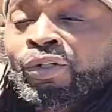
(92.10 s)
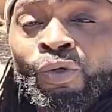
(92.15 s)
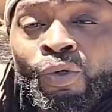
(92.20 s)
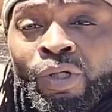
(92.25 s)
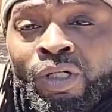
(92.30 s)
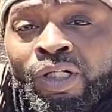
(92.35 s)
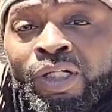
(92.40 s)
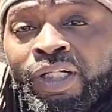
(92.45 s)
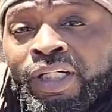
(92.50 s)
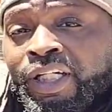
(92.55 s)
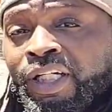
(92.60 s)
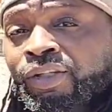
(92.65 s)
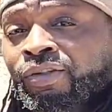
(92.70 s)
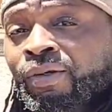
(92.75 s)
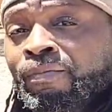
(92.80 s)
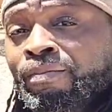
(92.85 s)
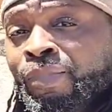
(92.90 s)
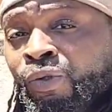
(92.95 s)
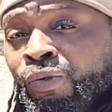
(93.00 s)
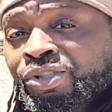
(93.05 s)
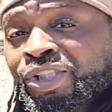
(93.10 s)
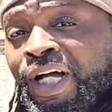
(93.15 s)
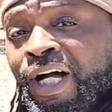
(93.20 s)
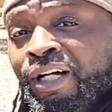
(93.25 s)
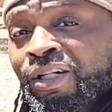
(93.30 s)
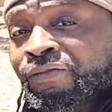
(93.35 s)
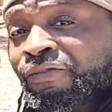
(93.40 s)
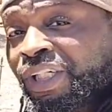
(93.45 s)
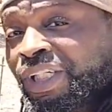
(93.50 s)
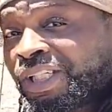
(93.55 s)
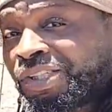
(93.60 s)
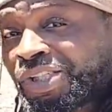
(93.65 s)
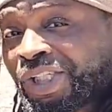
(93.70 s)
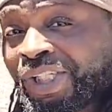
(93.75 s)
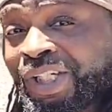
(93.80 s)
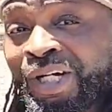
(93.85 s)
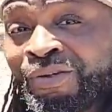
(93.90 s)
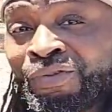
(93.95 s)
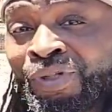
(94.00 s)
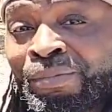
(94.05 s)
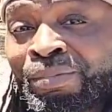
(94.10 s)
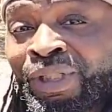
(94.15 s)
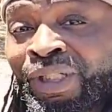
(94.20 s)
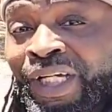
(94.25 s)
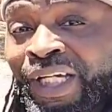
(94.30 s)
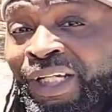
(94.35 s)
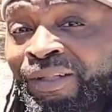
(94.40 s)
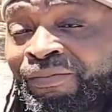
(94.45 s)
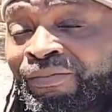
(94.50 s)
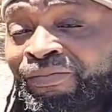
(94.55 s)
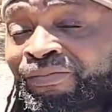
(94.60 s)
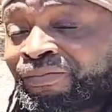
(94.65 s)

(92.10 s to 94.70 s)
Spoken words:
in order to get the most out of each and every plant.